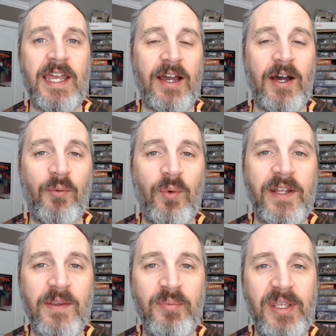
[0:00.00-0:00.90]
One
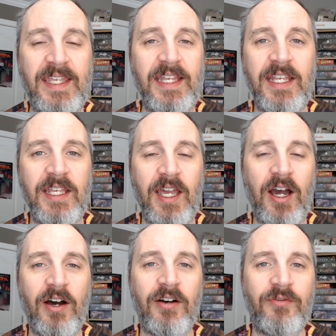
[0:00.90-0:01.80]
at the beginning
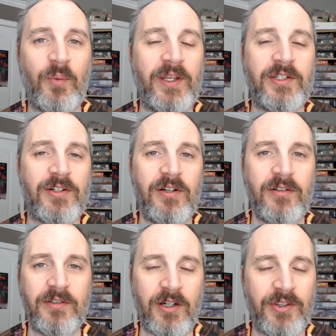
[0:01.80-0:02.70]
of winter
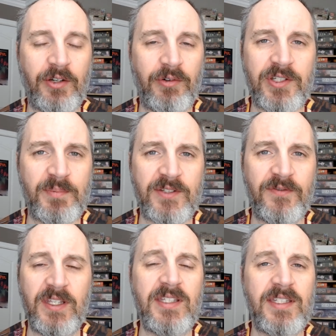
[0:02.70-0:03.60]
called the Christmas
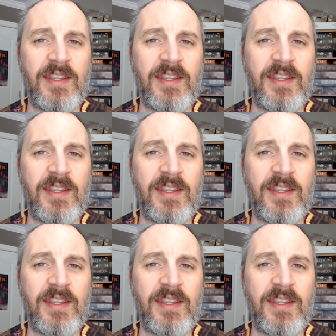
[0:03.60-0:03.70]
Feast,